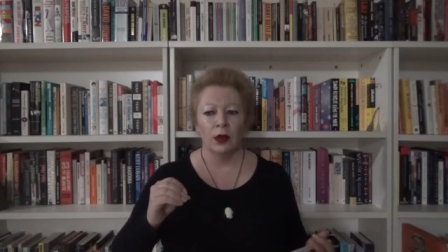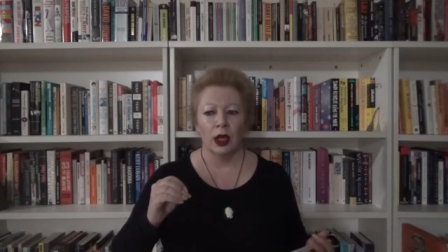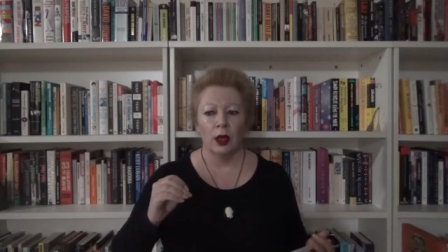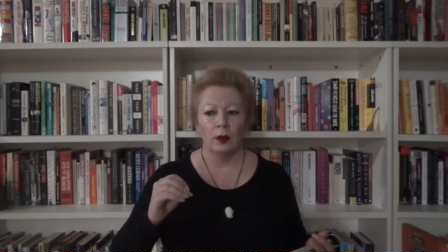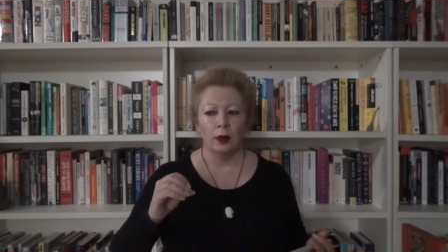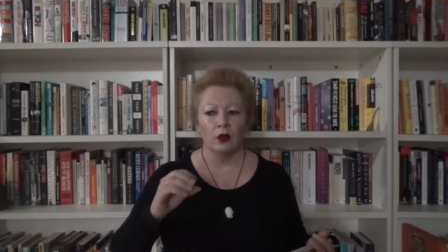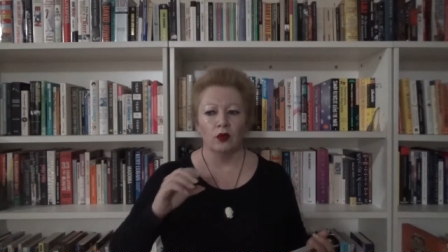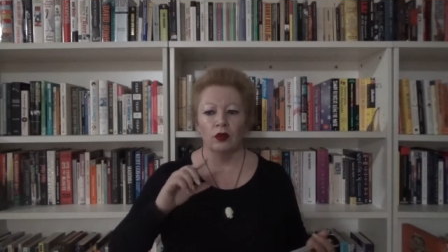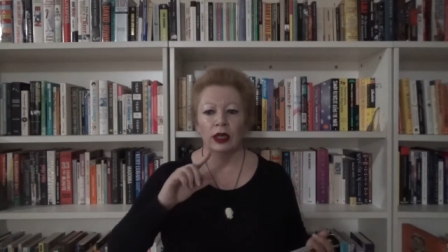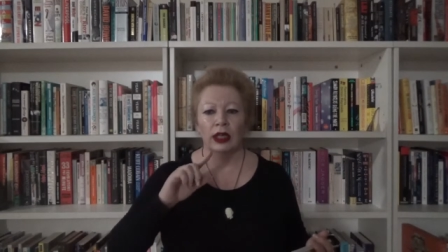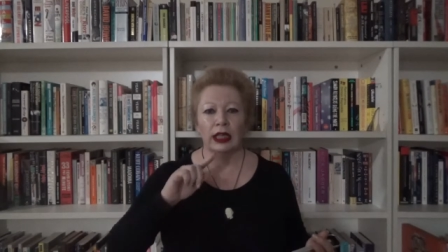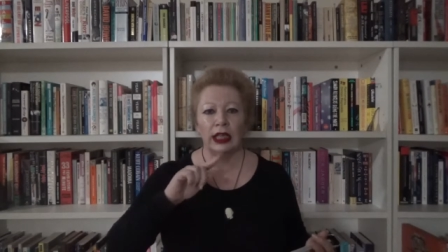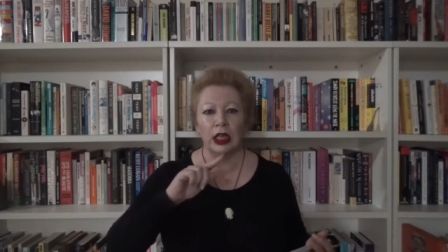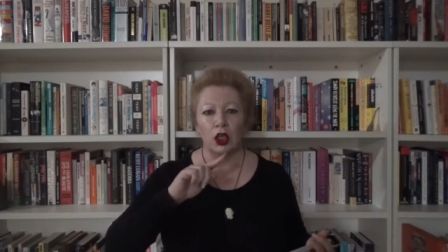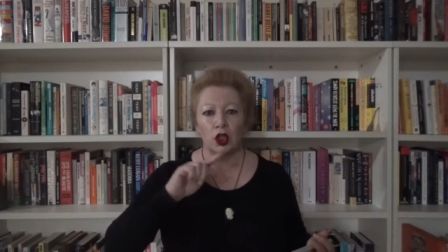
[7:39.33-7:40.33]
but
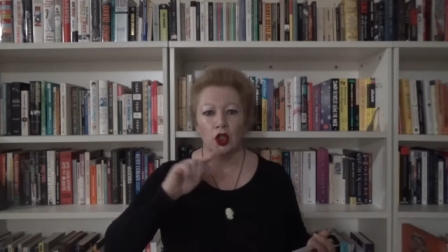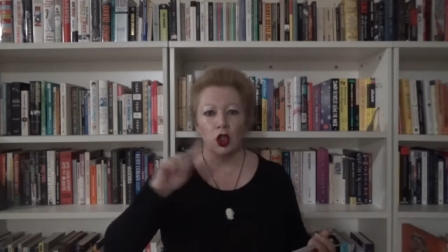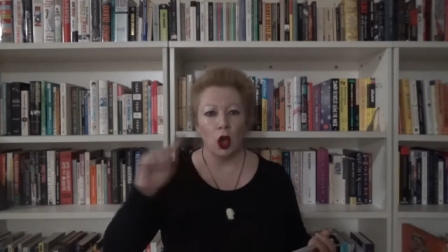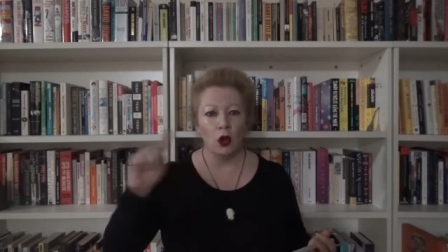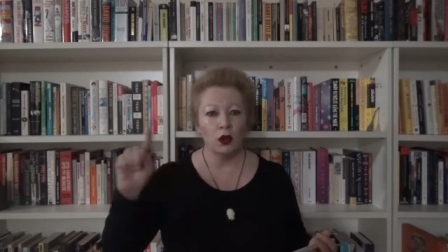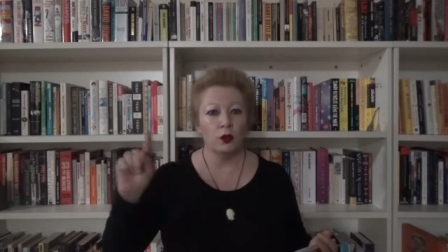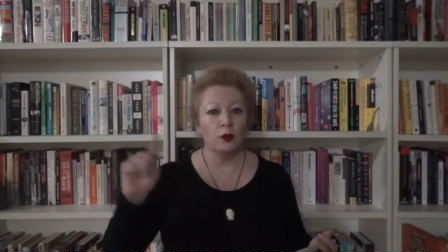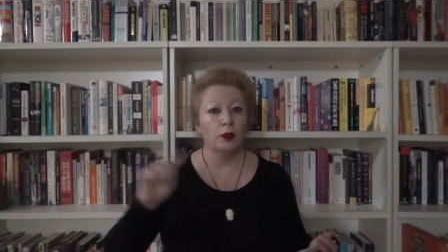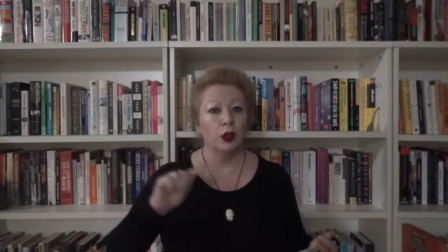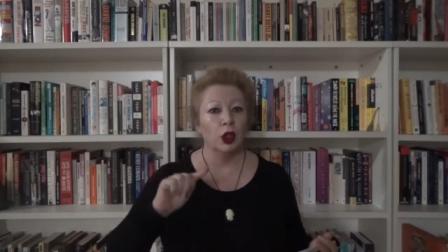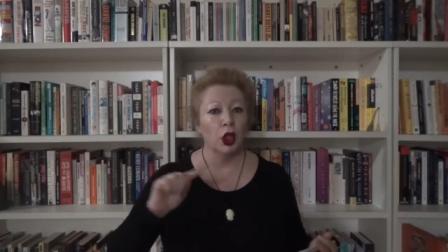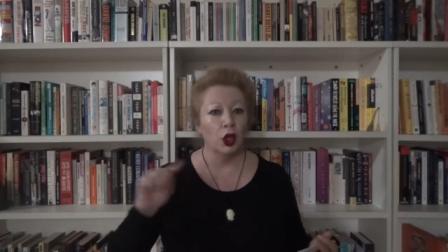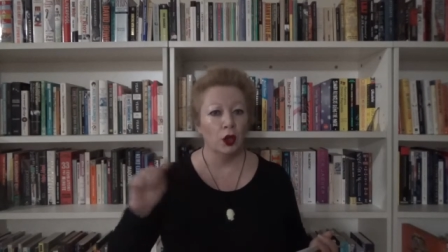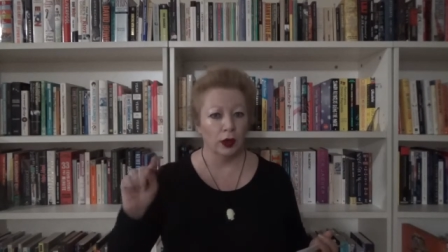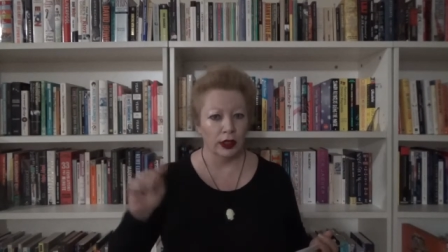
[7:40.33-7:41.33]
really don't
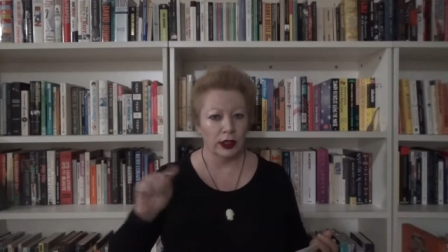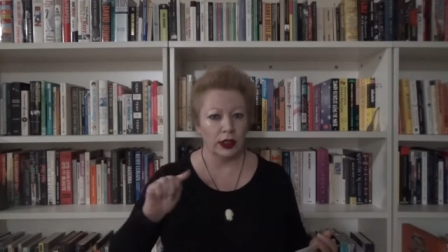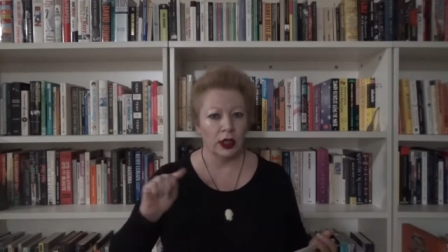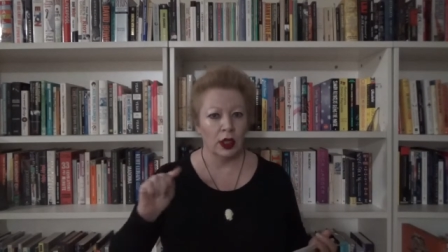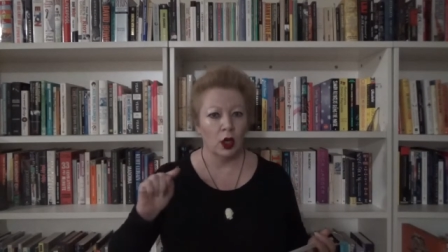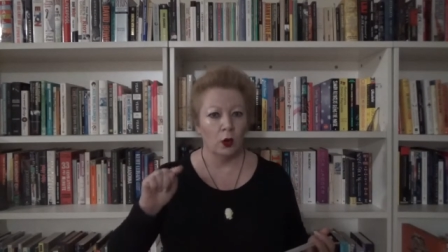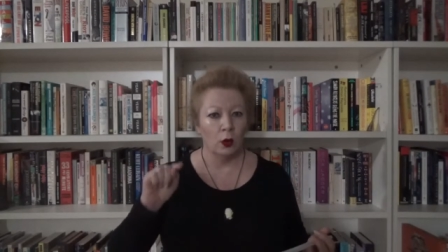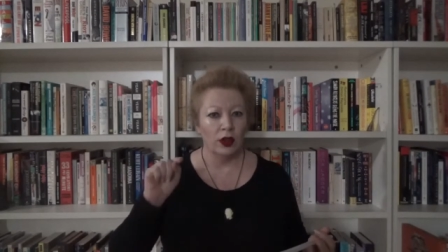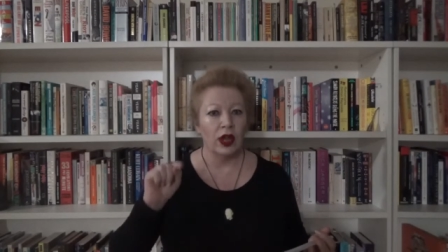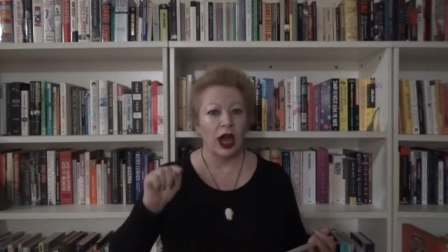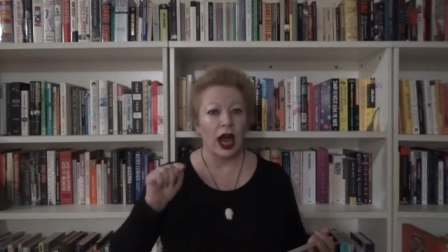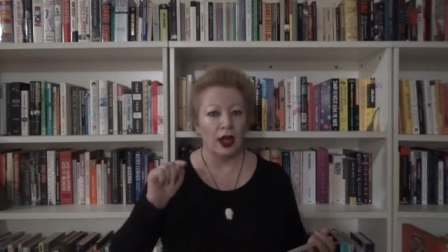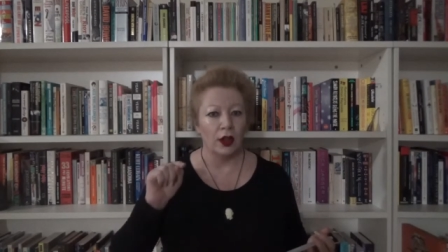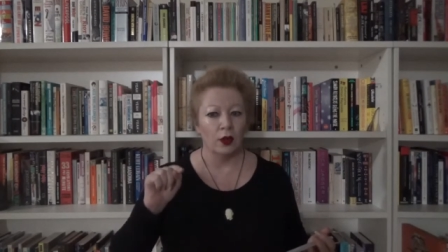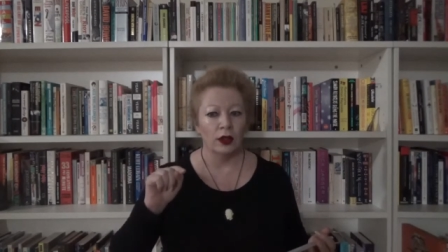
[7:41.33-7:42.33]
blur it with
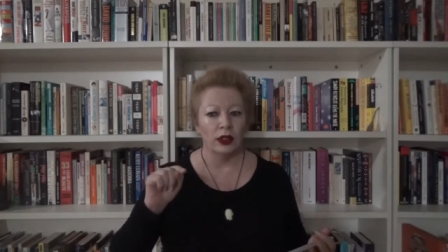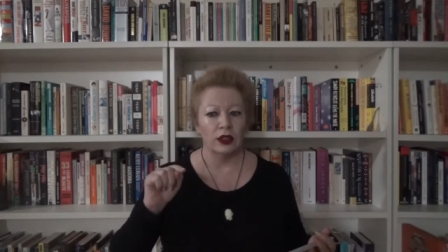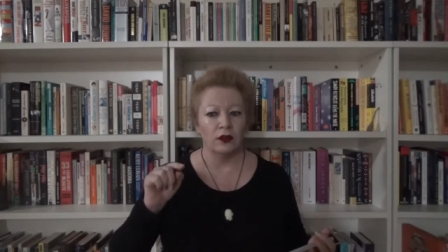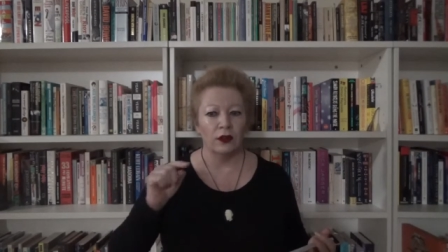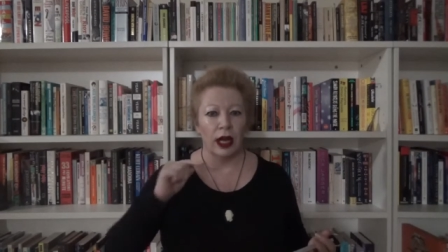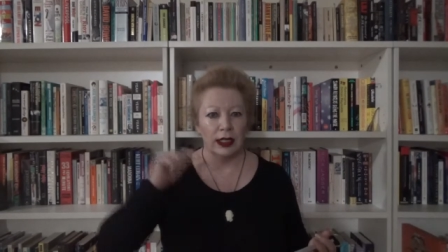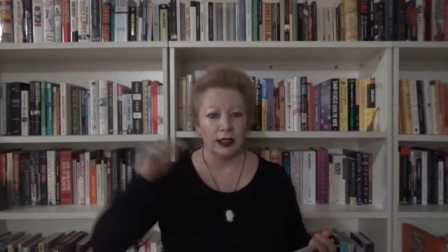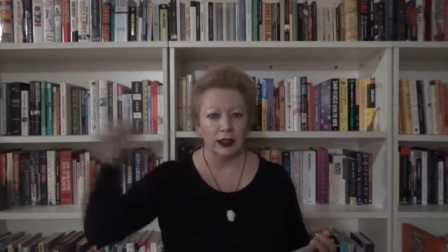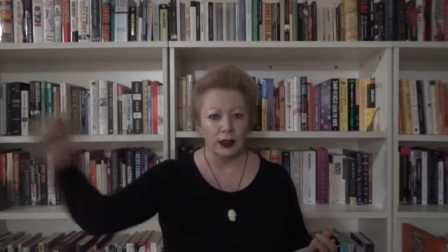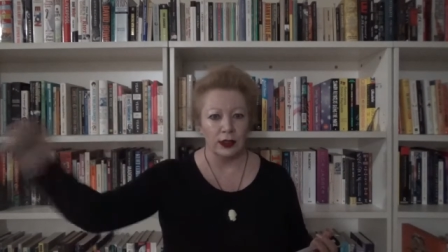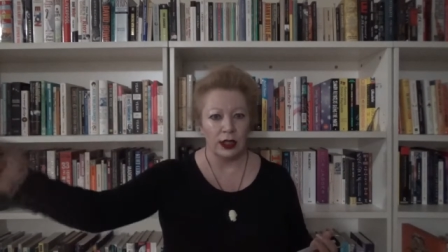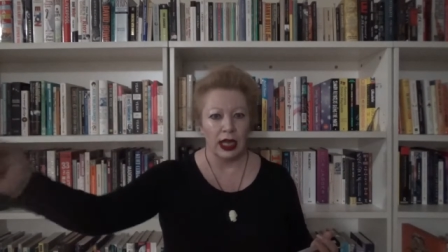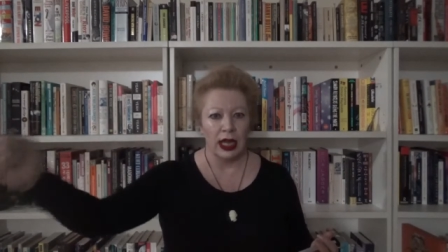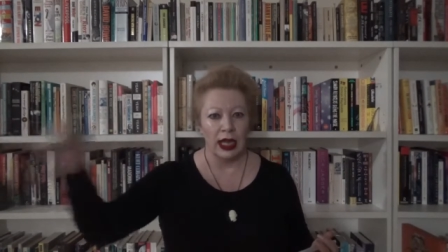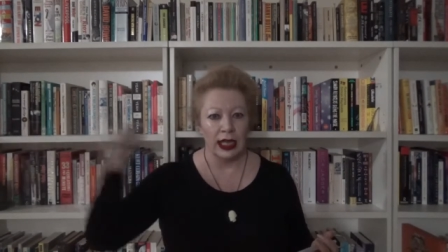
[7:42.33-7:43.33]
other
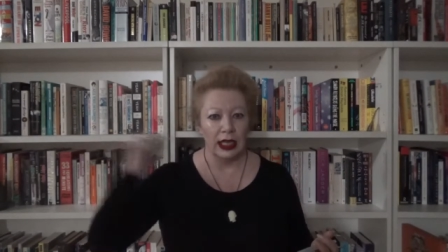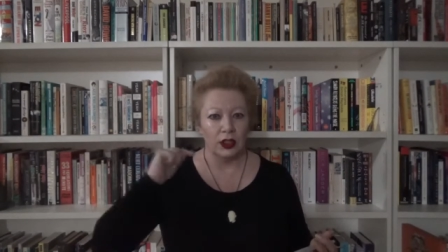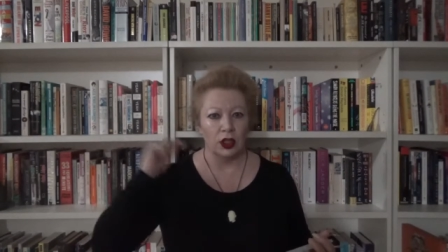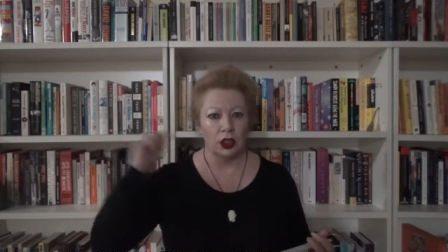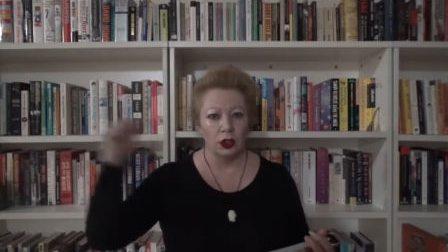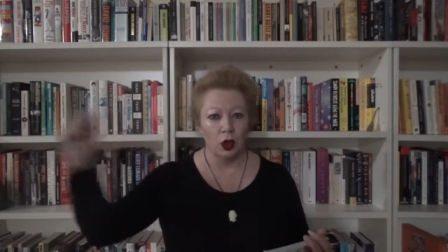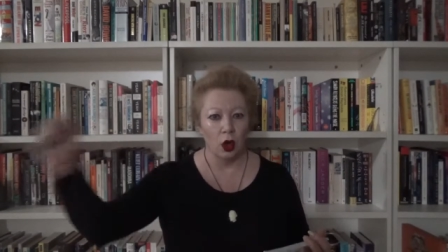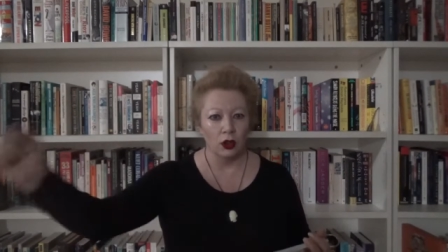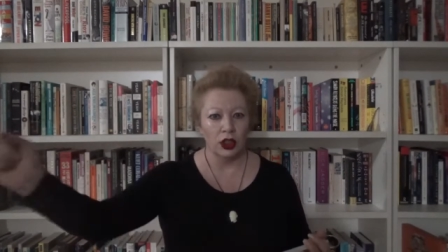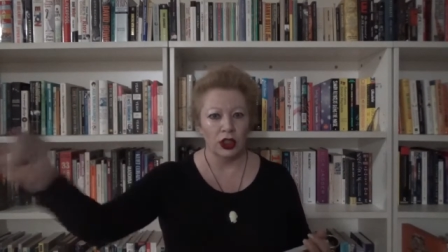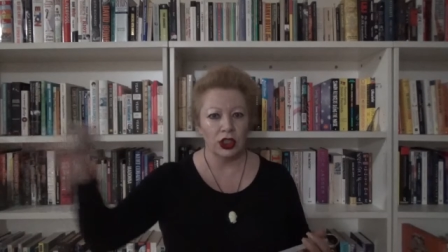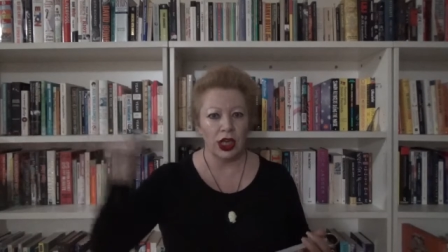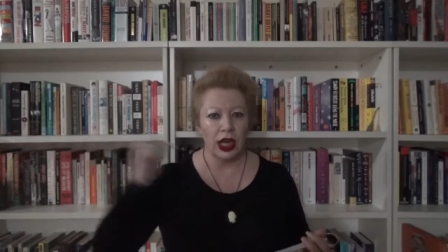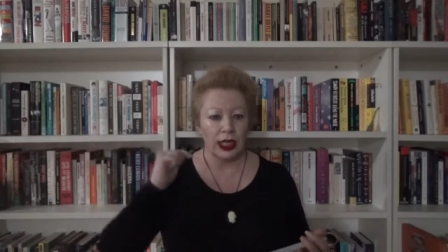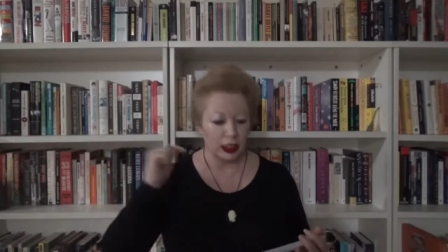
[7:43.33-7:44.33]
interfaces. It's not a
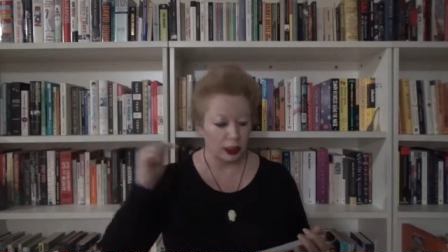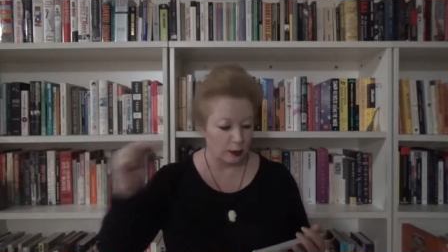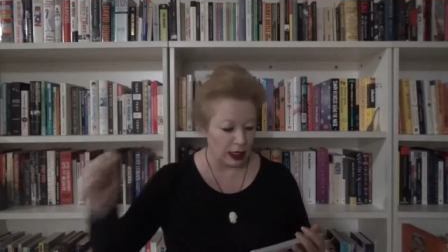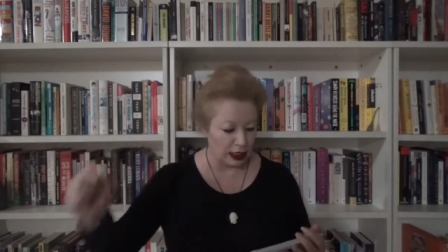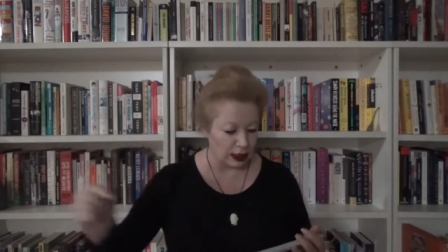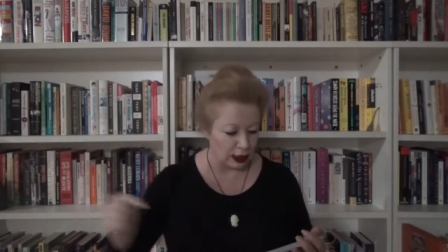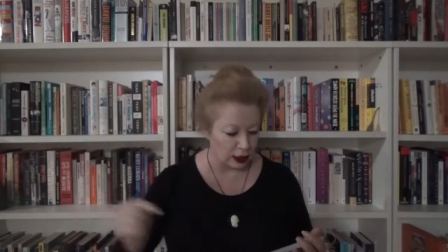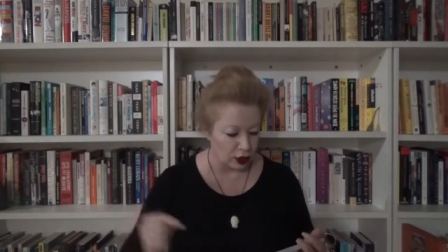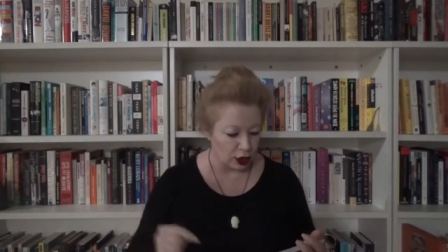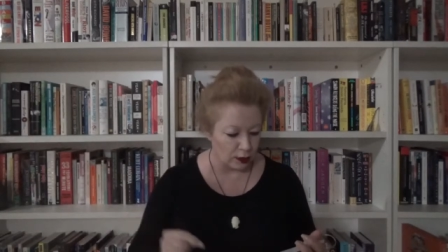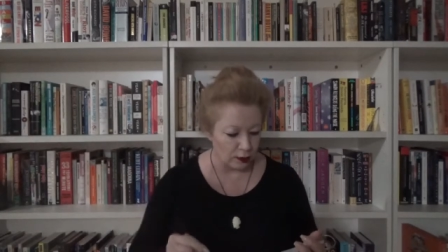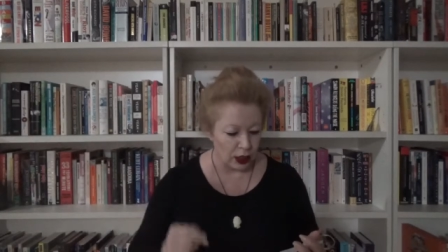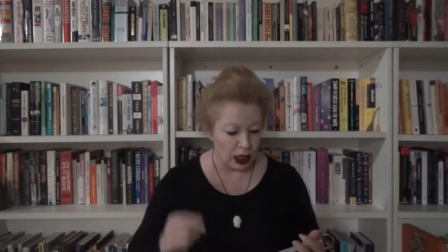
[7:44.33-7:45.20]
text message.